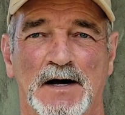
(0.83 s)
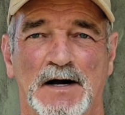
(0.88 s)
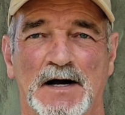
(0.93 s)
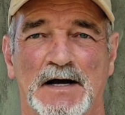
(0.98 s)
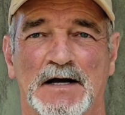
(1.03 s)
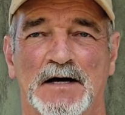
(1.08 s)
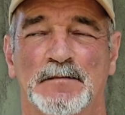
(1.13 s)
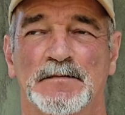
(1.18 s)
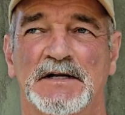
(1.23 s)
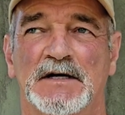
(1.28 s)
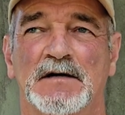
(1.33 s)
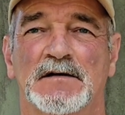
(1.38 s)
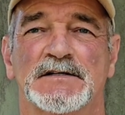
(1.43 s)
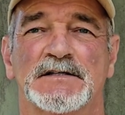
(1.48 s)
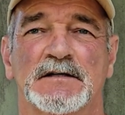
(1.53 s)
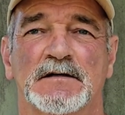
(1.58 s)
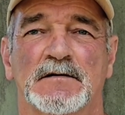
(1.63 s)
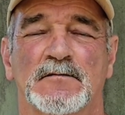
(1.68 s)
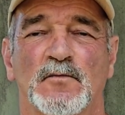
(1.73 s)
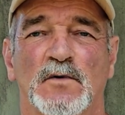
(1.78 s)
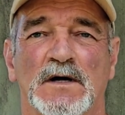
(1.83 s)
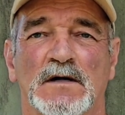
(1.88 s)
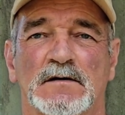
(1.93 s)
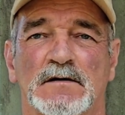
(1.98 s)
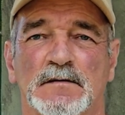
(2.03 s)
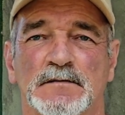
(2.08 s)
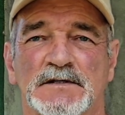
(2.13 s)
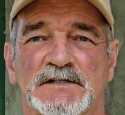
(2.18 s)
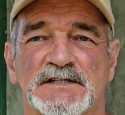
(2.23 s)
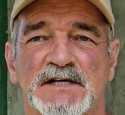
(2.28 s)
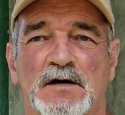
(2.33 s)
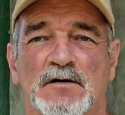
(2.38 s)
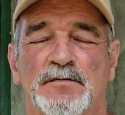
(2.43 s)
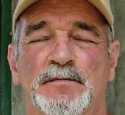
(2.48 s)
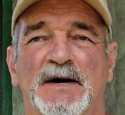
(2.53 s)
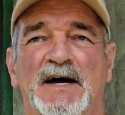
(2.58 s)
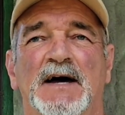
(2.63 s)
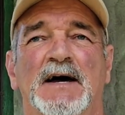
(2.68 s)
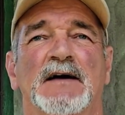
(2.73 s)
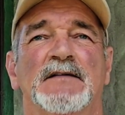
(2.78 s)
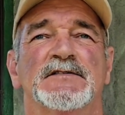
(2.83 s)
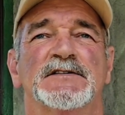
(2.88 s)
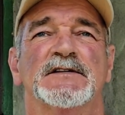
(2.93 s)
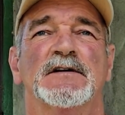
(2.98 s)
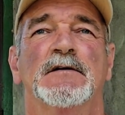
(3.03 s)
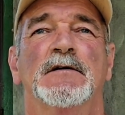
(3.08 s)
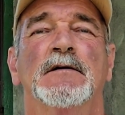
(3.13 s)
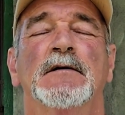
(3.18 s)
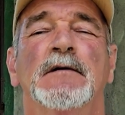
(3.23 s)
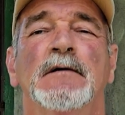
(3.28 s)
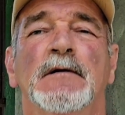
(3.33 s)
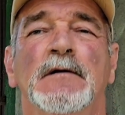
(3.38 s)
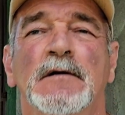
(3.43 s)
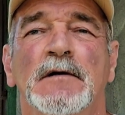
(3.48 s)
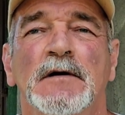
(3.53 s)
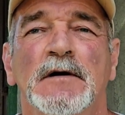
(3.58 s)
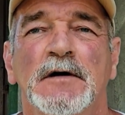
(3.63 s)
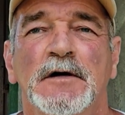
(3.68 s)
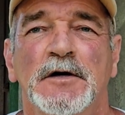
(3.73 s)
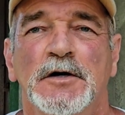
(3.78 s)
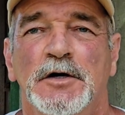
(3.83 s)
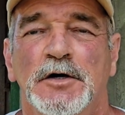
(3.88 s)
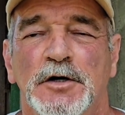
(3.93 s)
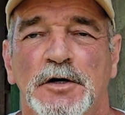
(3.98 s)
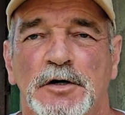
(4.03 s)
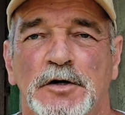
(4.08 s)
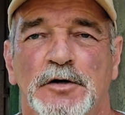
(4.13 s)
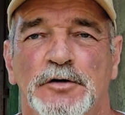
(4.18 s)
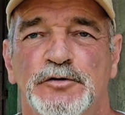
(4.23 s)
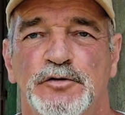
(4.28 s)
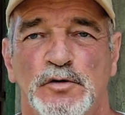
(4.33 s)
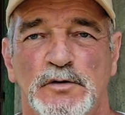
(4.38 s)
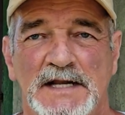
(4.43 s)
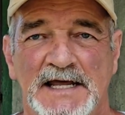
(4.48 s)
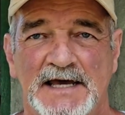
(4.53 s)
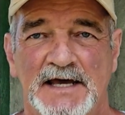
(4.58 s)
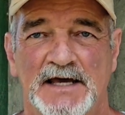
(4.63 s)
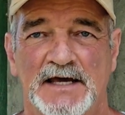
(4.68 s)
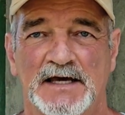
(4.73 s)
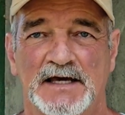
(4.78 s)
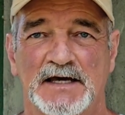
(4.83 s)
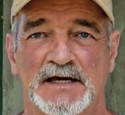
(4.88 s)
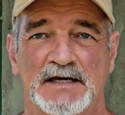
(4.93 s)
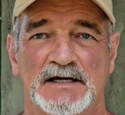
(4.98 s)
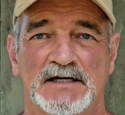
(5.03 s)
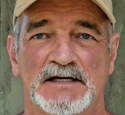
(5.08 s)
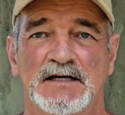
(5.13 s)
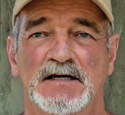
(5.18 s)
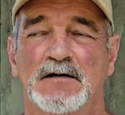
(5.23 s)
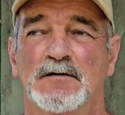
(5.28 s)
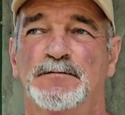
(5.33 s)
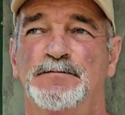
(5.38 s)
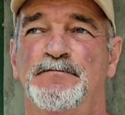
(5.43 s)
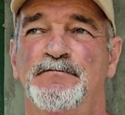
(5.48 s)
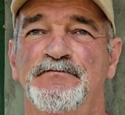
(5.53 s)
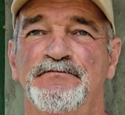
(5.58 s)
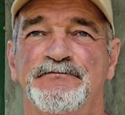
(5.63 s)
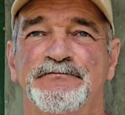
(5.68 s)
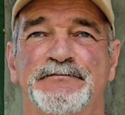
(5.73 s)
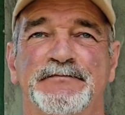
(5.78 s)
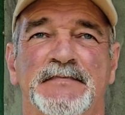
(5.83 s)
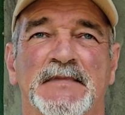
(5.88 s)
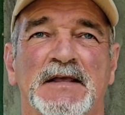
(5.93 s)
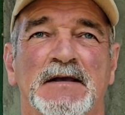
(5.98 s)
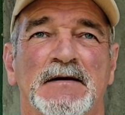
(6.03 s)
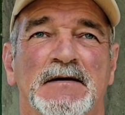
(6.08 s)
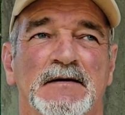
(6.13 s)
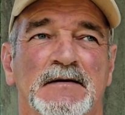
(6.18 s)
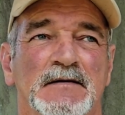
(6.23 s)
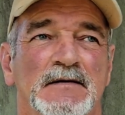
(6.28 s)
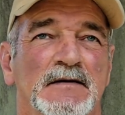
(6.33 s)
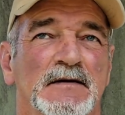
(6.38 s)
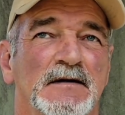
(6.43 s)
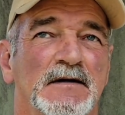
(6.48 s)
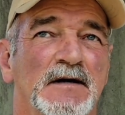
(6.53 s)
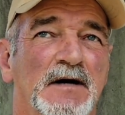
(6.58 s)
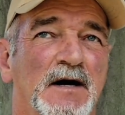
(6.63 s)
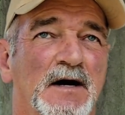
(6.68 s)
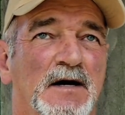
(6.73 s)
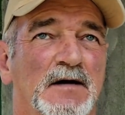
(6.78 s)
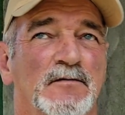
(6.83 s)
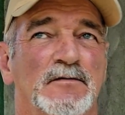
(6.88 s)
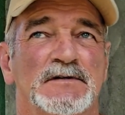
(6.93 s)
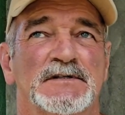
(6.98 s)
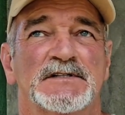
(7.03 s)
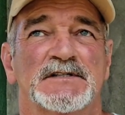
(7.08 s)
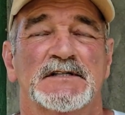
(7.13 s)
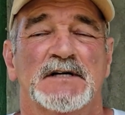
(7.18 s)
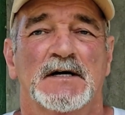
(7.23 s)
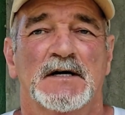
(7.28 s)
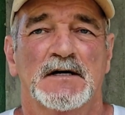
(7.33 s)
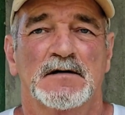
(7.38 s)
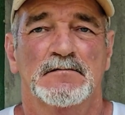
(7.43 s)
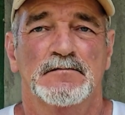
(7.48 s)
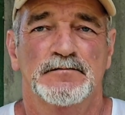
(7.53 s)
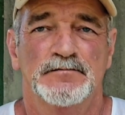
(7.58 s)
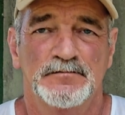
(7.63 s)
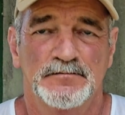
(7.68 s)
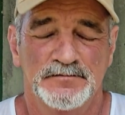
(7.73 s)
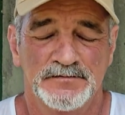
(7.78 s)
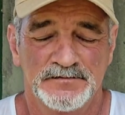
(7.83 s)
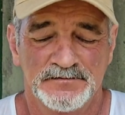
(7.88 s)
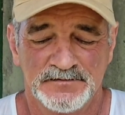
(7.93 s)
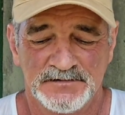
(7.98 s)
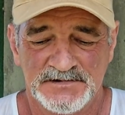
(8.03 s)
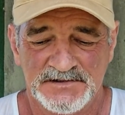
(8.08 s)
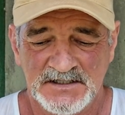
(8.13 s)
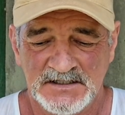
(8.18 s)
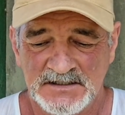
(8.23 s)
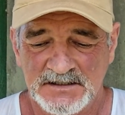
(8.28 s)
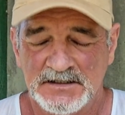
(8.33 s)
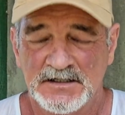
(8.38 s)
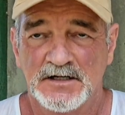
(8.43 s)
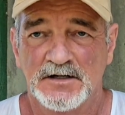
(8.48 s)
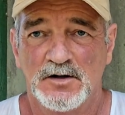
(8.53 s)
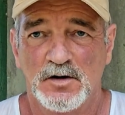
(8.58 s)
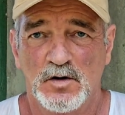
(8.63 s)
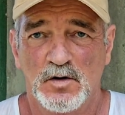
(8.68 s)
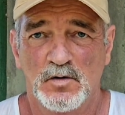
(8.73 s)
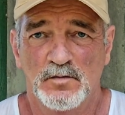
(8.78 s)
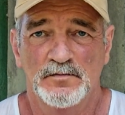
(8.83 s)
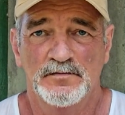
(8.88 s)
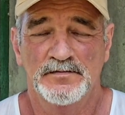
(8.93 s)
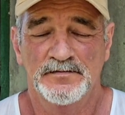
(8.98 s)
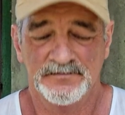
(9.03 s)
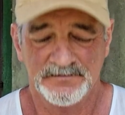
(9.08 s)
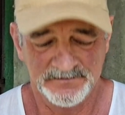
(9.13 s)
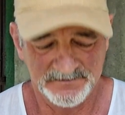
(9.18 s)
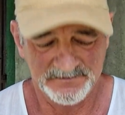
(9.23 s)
Hi, I'm Nelson, and welcome to South Paths. Today, I was sitting at home,